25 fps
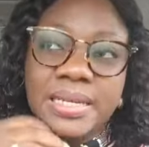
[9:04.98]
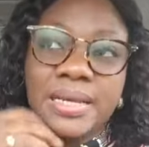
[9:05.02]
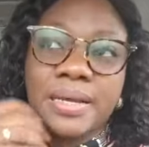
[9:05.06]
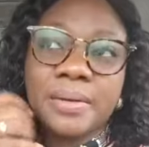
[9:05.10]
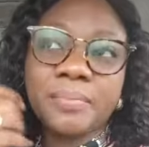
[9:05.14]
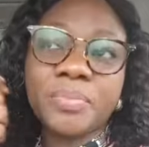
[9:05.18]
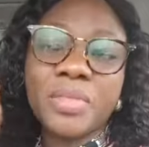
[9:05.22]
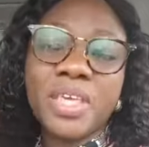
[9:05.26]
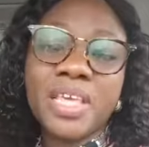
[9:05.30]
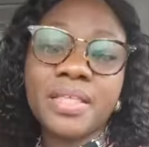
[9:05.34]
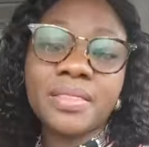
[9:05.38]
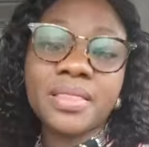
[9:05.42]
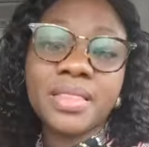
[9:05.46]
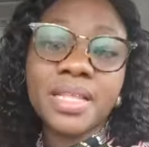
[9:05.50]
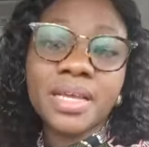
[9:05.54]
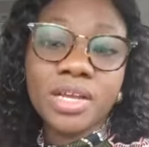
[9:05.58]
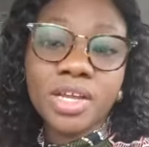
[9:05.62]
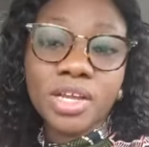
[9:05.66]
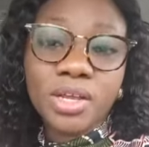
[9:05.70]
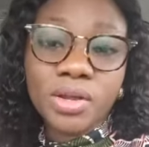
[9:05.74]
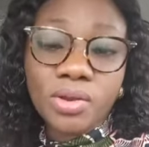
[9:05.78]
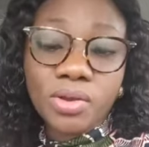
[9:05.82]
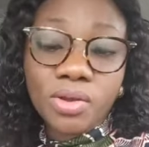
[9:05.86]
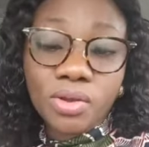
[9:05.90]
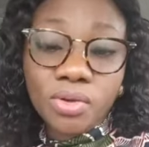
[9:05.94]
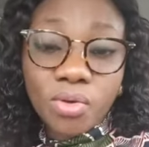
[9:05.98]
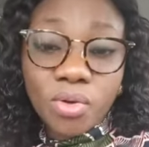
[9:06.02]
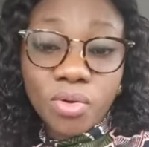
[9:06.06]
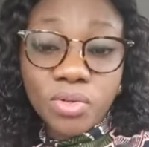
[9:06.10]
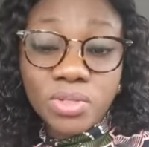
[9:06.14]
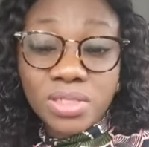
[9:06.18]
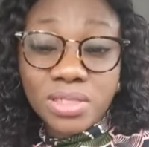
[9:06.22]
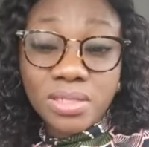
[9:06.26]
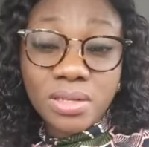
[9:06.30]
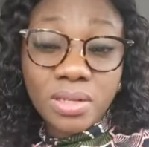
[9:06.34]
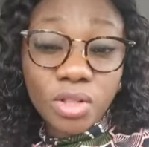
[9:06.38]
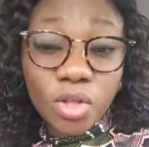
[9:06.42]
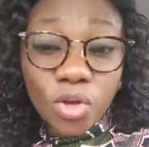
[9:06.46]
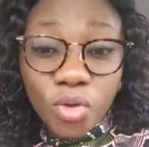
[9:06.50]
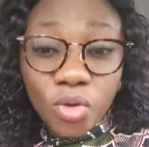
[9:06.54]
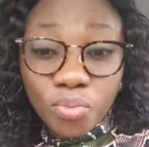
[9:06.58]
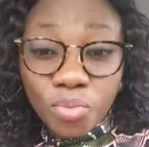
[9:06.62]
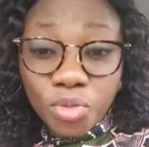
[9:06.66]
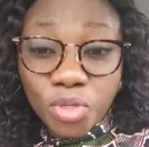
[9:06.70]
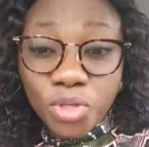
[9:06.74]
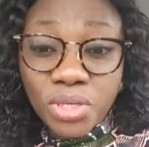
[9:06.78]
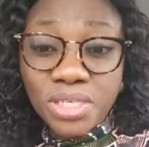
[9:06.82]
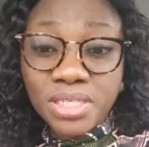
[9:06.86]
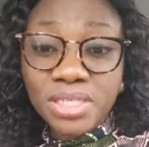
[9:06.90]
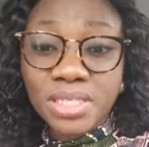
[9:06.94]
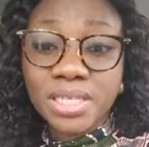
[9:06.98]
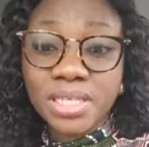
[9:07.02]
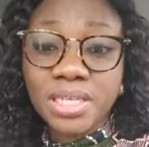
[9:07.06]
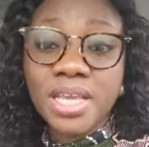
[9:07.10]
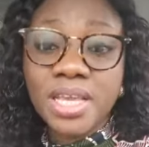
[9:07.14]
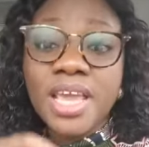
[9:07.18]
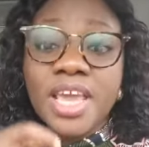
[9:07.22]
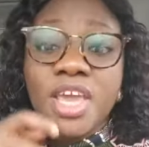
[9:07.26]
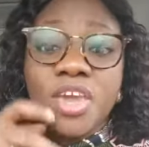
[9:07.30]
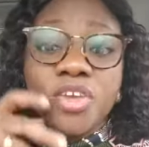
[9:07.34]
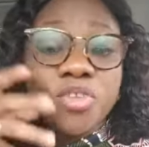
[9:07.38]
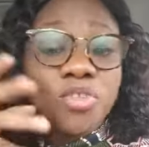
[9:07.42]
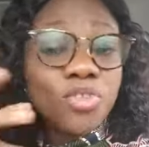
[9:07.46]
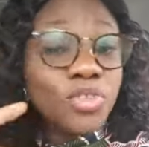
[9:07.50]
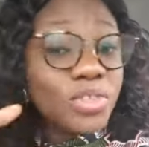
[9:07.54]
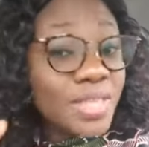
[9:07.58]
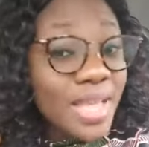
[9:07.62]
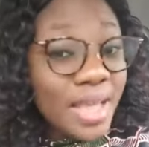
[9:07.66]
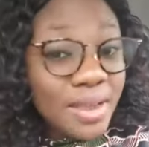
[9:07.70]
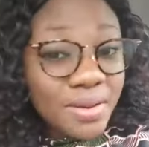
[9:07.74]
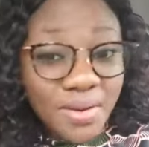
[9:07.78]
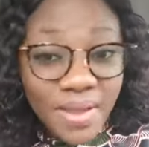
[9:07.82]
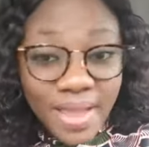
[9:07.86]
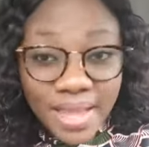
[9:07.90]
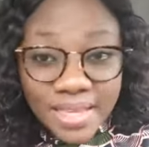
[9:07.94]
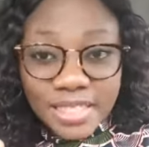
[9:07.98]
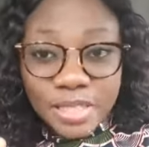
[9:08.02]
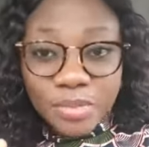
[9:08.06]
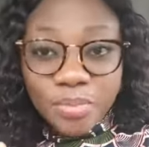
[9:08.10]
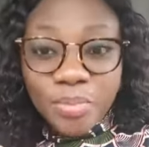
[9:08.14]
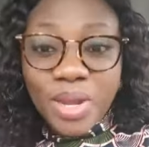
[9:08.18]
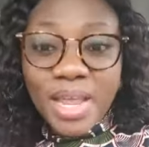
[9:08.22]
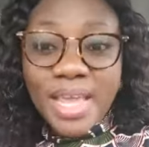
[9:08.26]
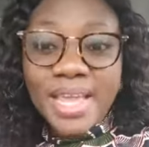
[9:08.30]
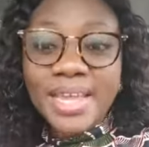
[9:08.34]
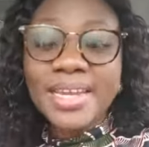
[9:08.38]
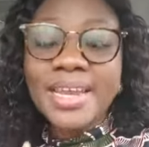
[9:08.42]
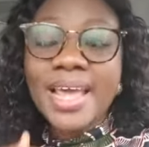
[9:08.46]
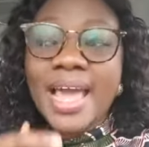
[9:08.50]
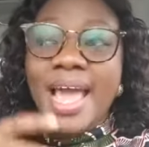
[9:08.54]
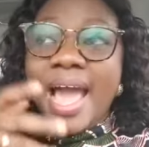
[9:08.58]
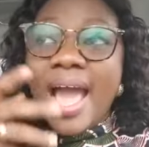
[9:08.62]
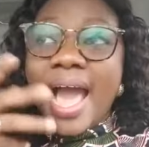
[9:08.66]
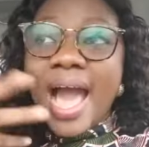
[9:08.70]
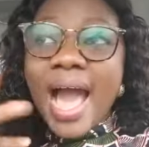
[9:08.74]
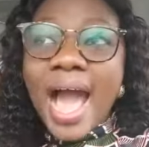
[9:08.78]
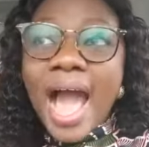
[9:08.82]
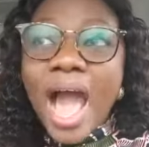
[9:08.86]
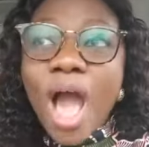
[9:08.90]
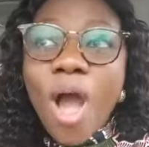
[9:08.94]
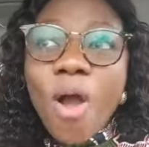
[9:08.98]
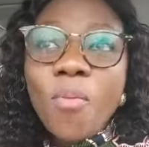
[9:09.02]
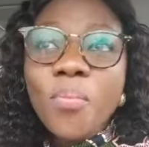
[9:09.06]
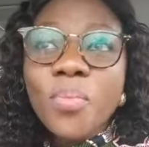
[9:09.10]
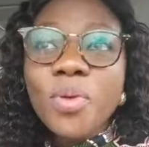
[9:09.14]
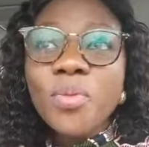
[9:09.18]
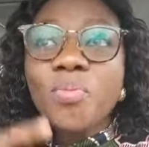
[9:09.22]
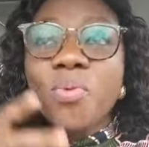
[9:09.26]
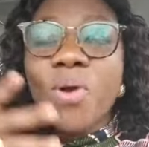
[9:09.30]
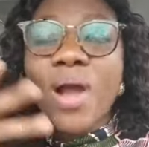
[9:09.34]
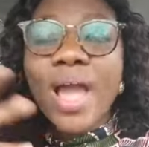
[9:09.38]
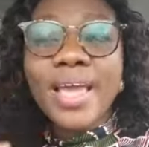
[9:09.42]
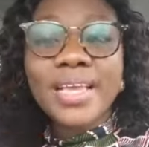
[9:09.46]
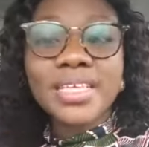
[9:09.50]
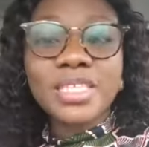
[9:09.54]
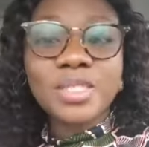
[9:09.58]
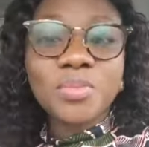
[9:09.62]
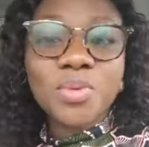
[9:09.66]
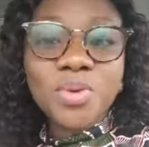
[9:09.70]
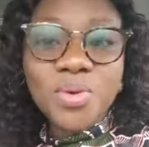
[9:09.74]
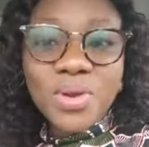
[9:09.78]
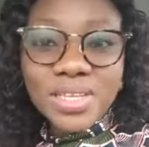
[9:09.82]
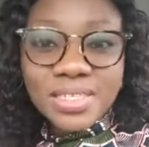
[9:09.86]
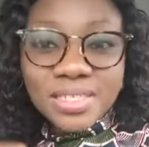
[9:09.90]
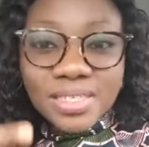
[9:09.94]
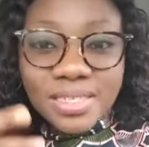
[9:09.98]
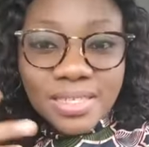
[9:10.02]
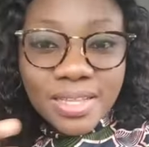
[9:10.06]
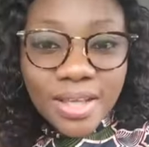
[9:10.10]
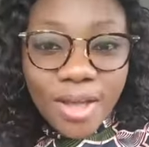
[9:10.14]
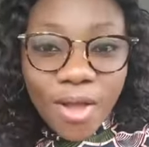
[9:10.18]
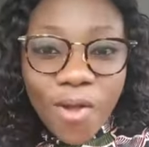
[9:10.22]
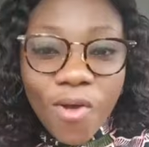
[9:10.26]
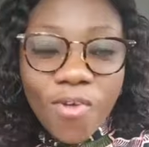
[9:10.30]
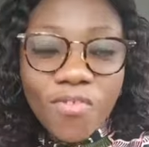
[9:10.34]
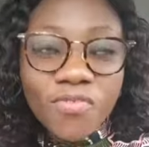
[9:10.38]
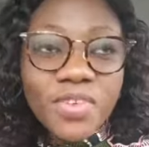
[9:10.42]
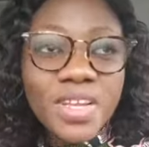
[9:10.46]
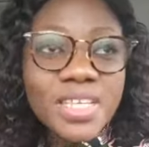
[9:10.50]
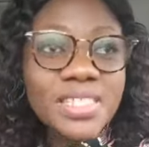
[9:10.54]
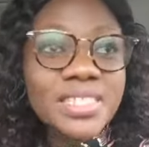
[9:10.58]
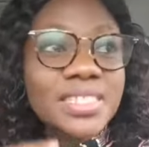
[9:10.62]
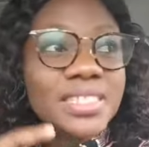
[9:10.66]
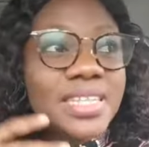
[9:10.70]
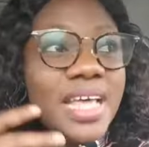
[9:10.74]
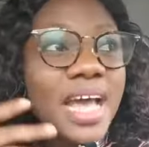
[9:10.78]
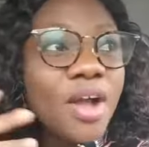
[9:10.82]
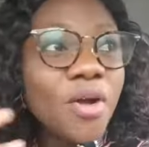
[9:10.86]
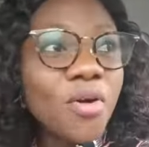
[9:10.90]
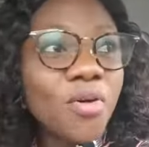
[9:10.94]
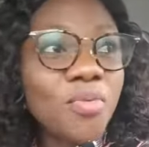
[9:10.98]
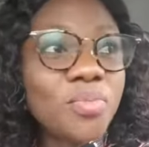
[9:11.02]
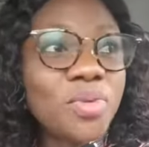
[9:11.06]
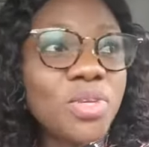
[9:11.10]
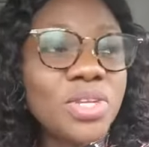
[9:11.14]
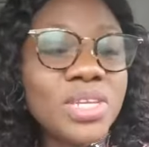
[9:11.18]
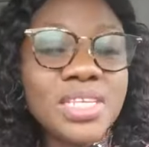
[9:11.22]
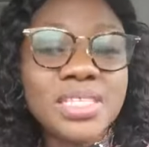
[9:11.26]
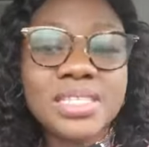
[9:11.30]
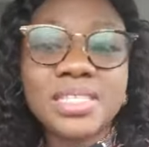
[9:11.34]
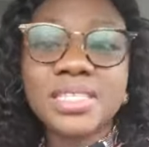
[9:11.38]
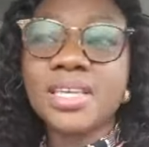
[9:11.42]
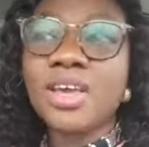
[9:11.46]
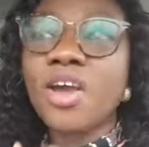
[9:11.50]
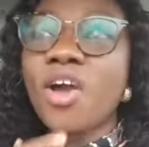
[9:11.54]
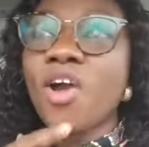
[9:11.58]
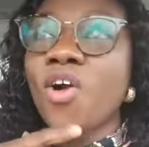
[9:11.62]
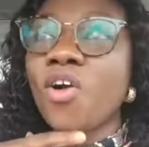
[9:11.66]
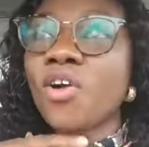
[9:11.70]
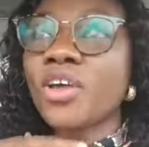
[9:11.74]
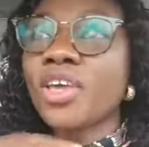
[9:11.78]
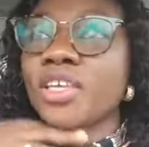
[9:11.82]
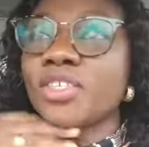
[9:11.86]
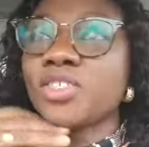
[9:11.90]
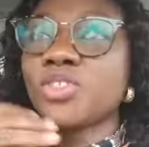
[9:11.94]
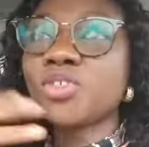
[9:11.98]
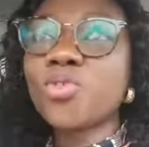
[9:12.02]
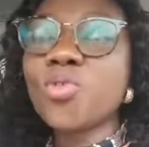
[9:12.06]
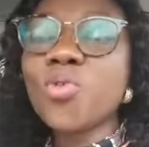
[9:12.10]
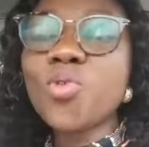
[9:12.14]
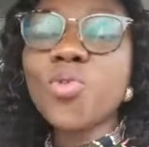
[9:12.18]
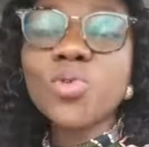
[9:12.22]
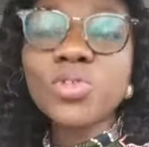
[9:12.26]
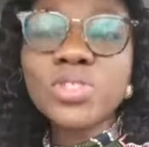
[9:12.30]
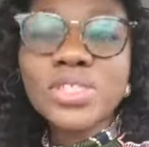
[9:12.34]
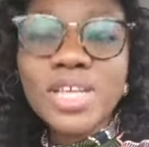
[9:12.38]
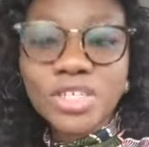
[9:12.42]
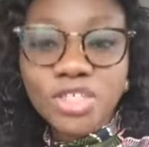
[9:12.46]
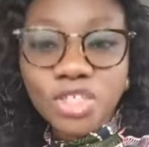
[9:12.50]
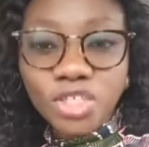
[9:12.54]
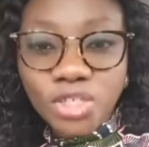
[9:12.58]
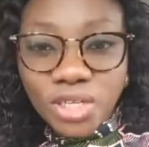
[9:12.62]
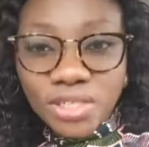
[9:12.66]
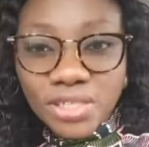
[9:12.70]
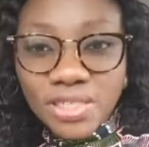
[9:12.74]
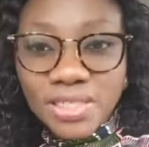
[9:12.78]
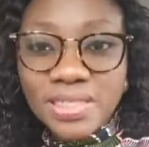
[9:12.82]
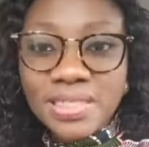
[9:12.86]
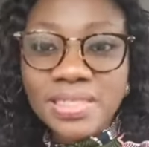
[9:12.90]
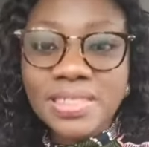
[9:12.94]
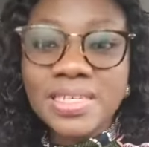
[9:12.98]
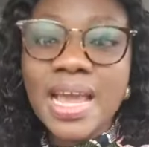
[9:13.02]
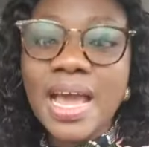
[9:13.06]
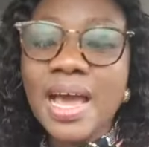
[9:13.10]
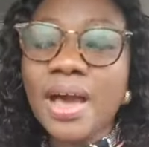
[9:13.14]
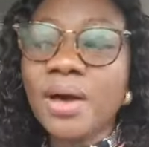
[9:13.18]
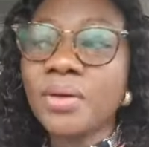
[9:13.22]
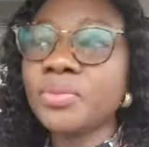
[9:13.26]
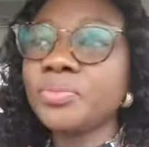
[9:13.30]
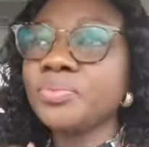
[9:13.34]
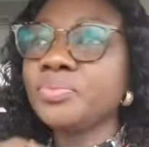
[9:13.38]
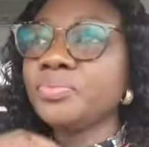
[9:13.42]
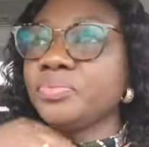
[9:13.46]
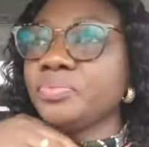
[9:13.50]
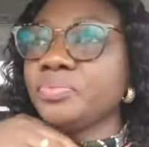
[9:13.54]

the coastal community, you start to explain how people are experiencing the conflict in that community. Okay, schools are shutting down,